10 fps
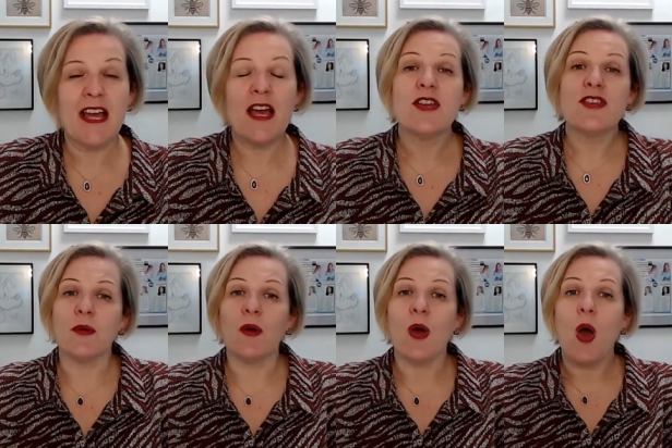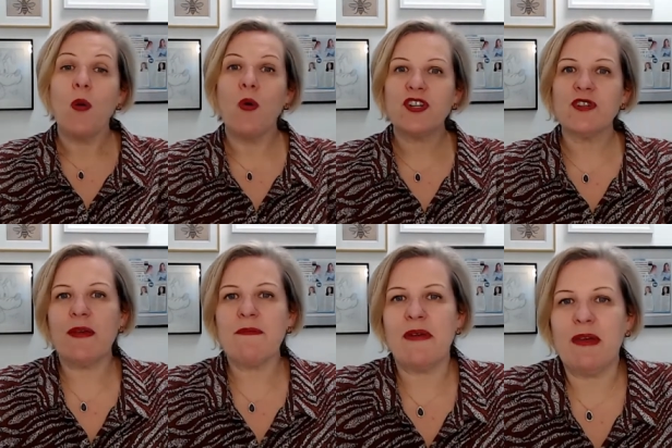So, what do
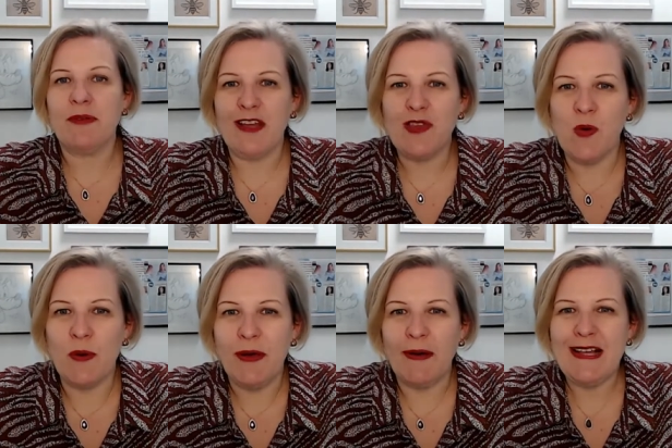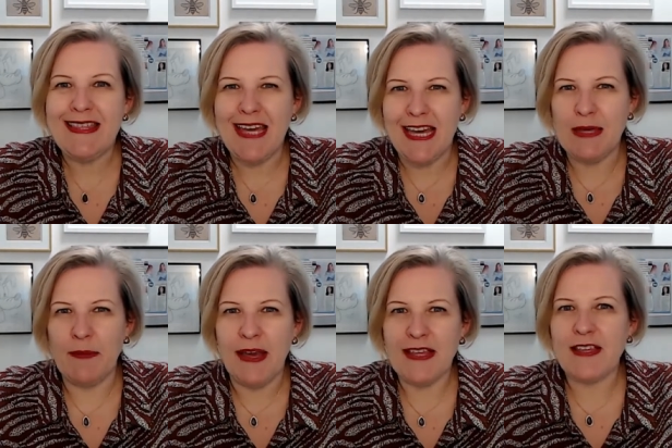I mean when I talk about a
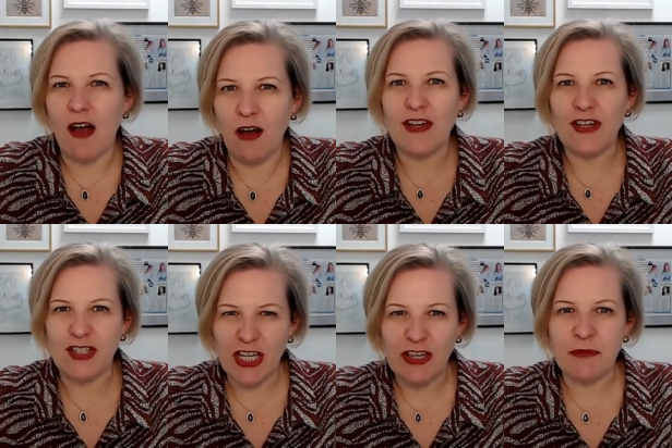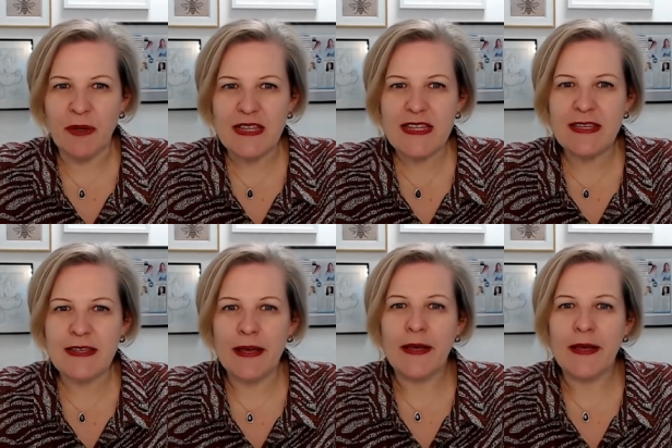database of achievements?